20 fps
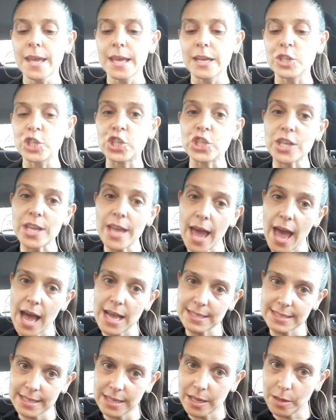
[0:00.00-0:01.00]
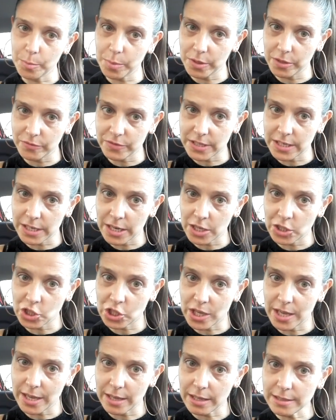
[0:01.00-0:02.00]
she has a couple of
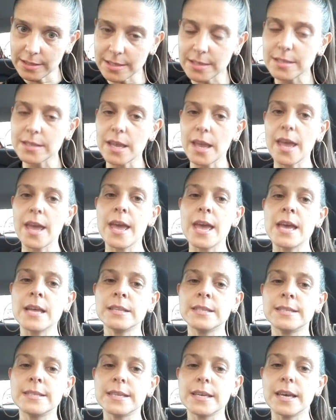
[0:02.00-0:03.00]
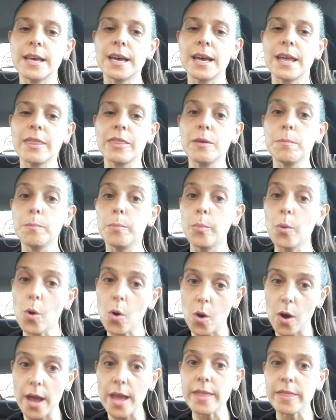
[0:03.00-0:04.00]
teenage kids. And the
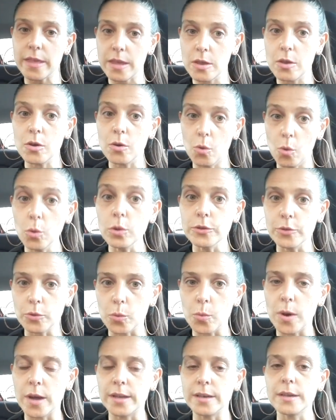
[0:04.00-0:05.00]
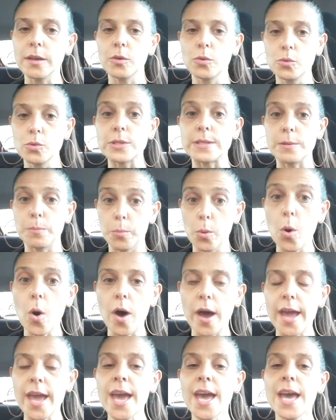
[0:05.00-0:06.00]
boy, the older one, who's the
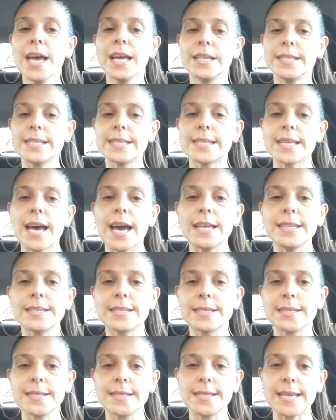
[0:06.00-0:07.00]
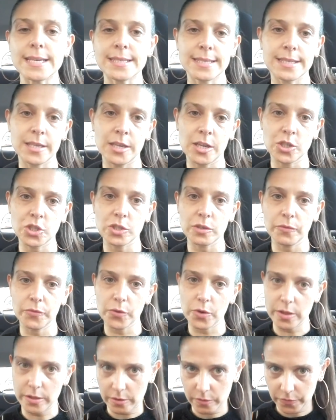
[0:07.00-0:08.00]
boy, decides the destination
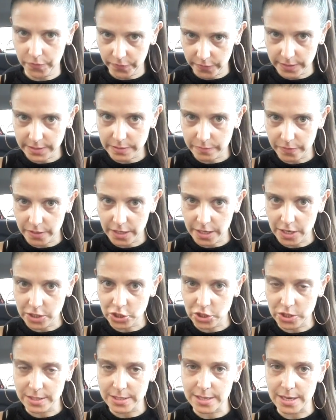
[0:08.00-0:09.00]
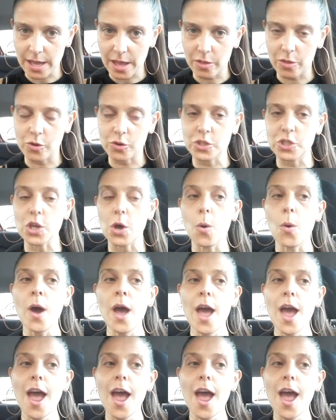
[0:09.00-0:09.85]
for their first vacation together. So,